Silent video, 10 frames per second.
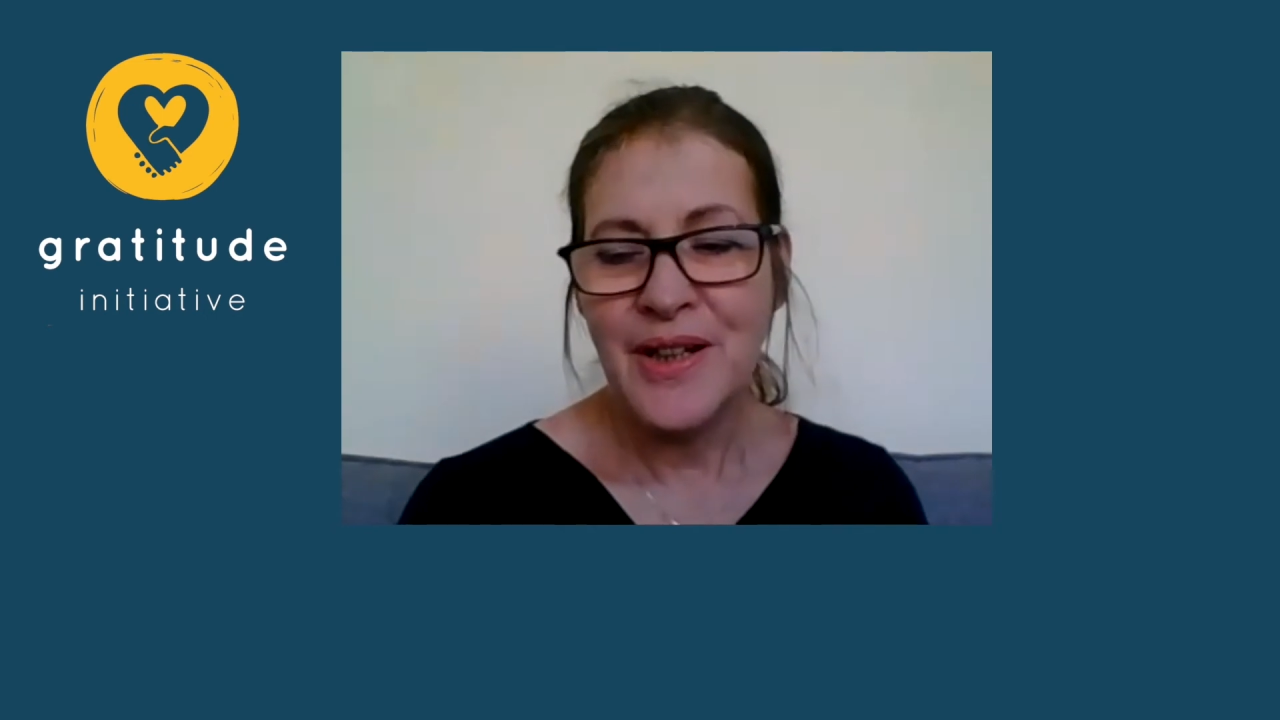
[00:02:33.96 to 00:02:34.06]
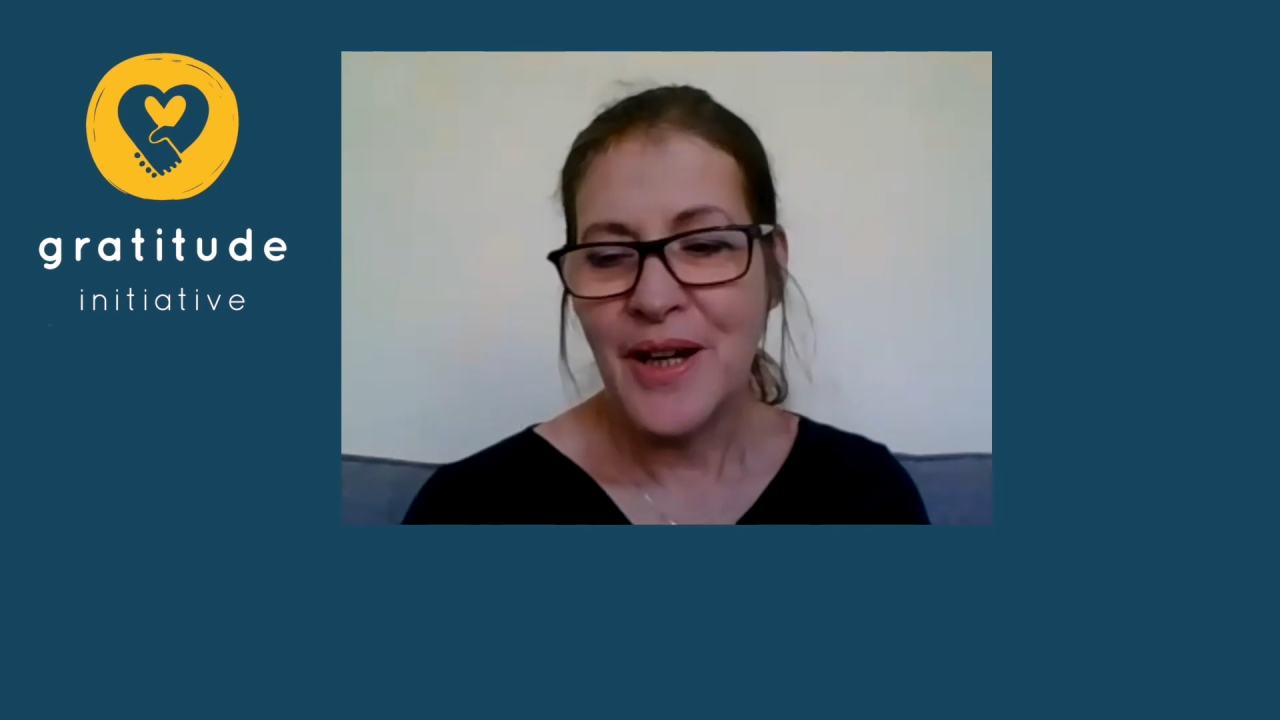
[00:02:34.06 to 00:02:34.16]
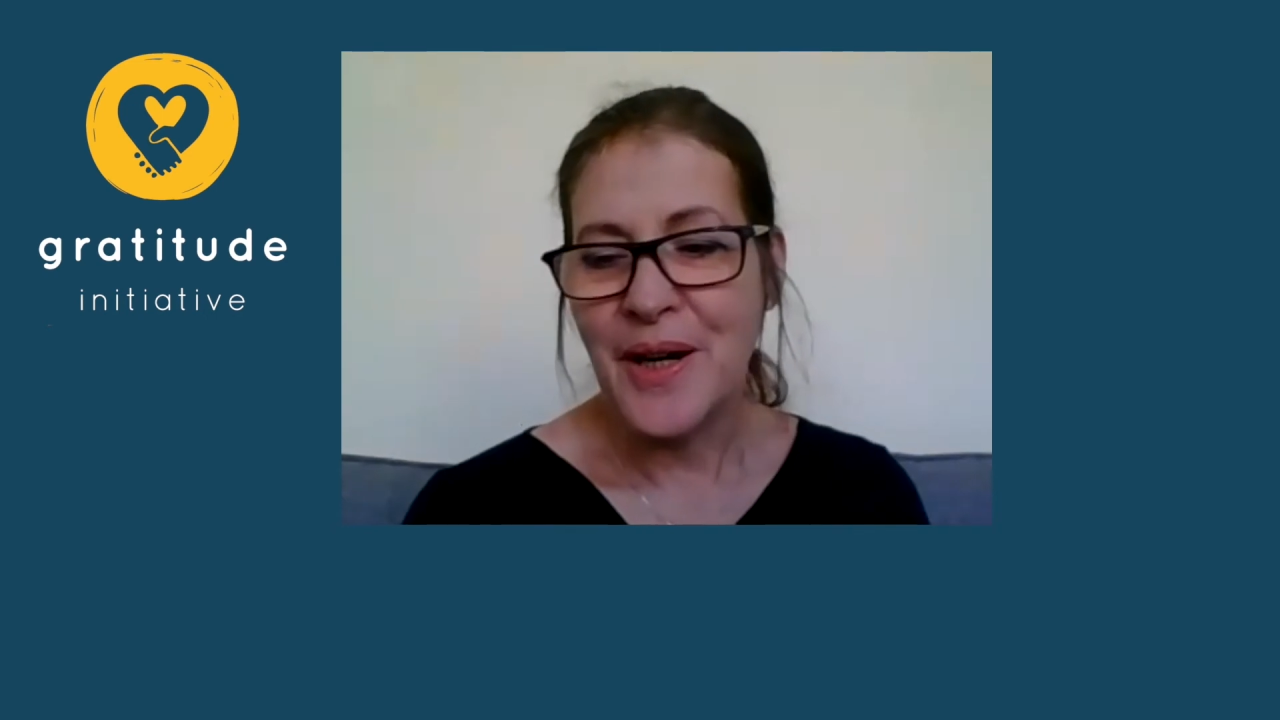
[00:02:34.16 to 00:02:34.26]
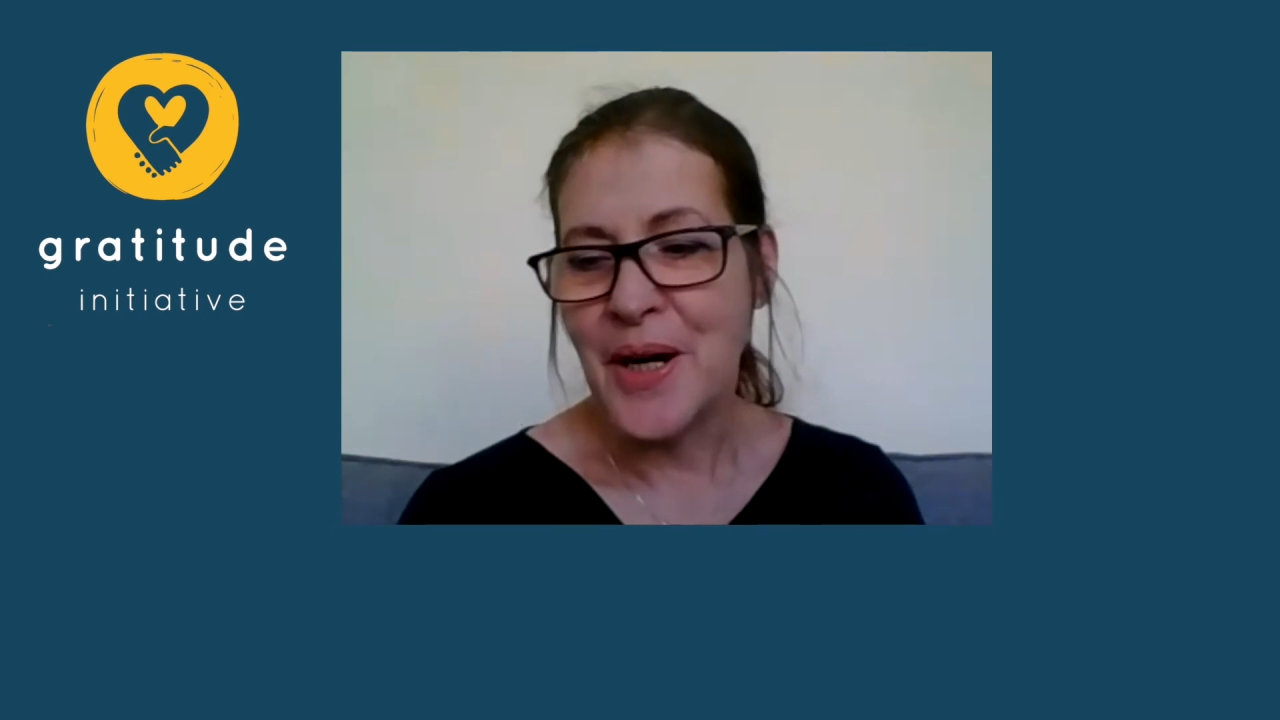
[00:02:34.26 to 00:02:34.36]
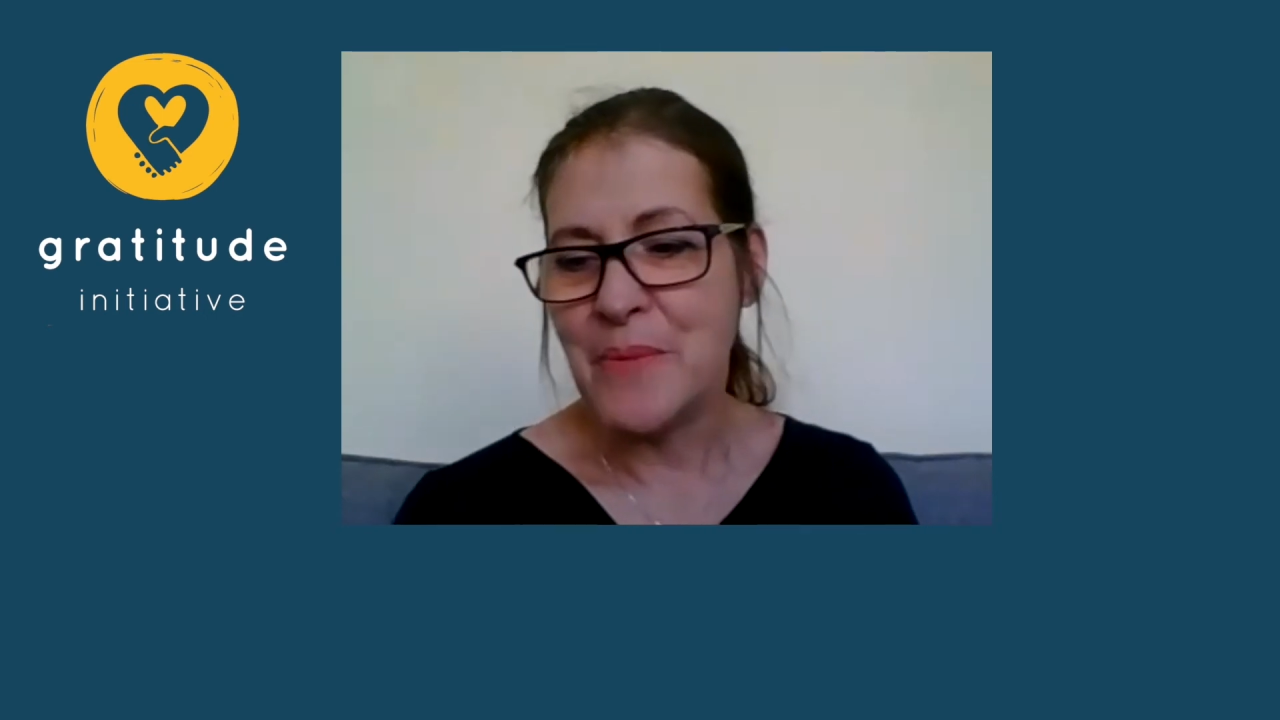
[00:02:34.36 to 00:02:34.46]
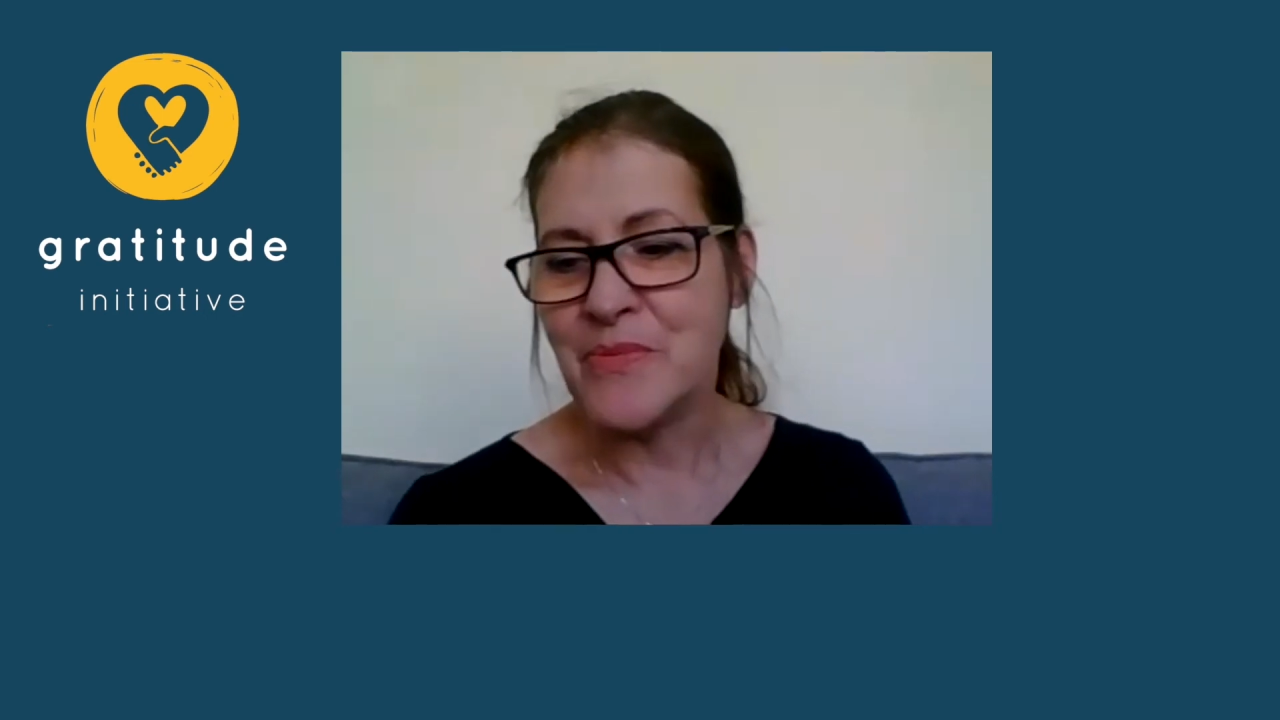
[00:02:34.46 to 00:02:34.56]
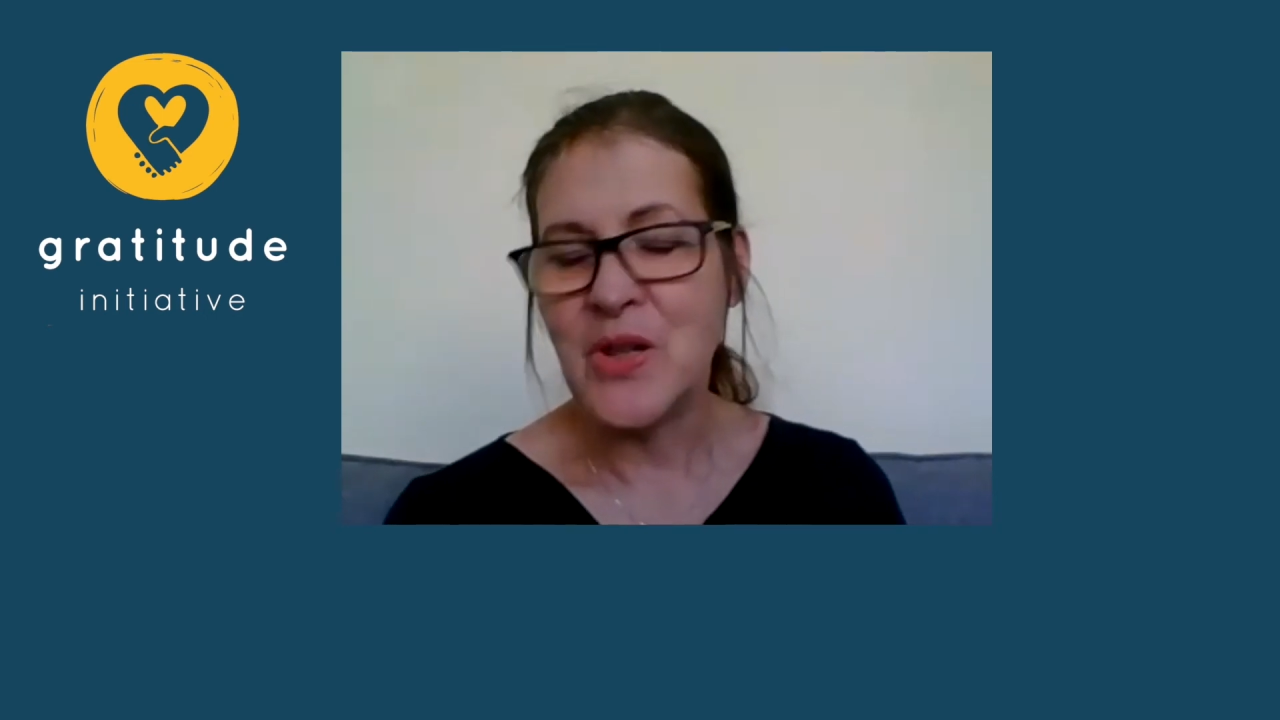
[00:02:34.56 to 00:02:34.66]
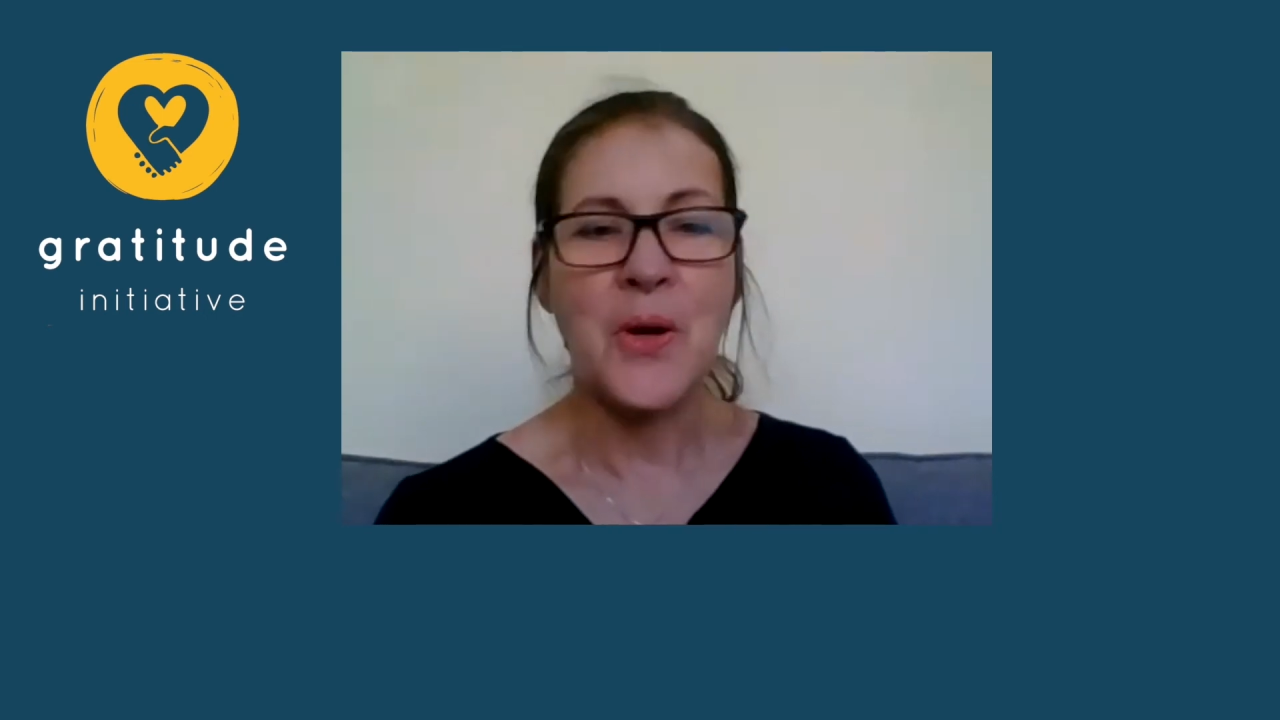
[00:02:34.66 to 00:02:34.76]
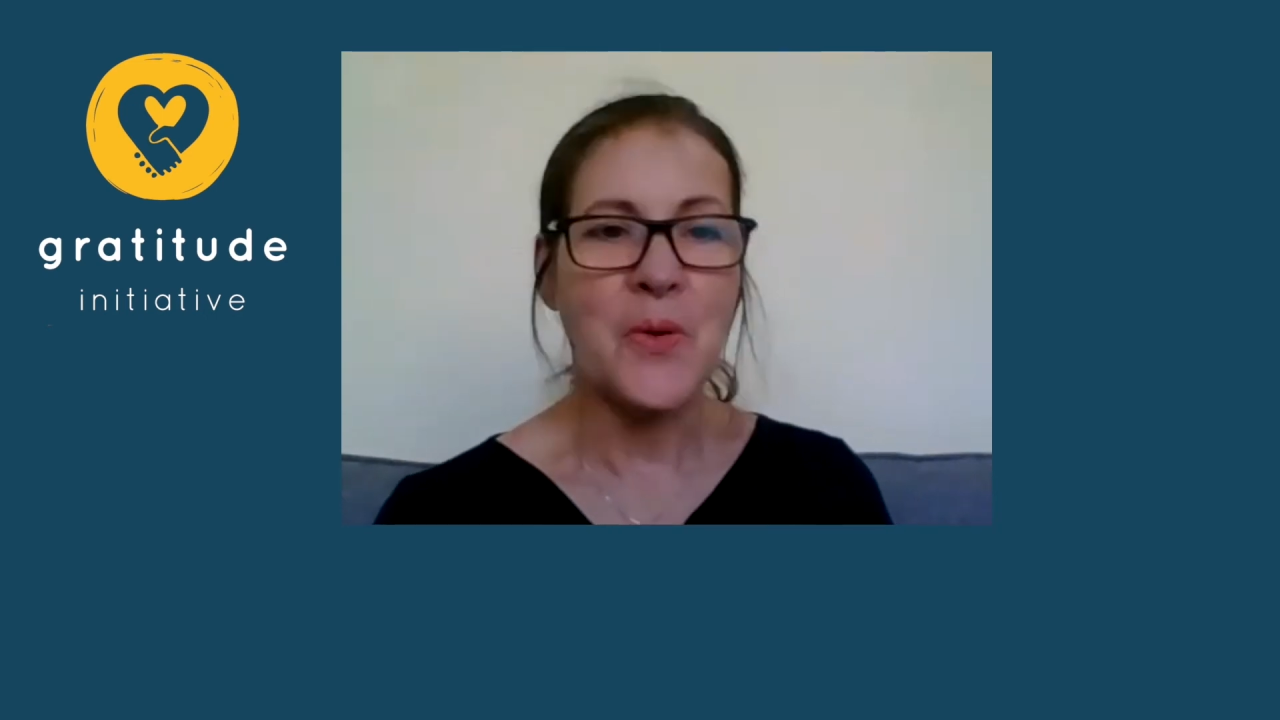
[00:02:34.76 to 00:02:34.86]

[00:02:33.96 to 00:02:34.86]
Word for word: um, you know,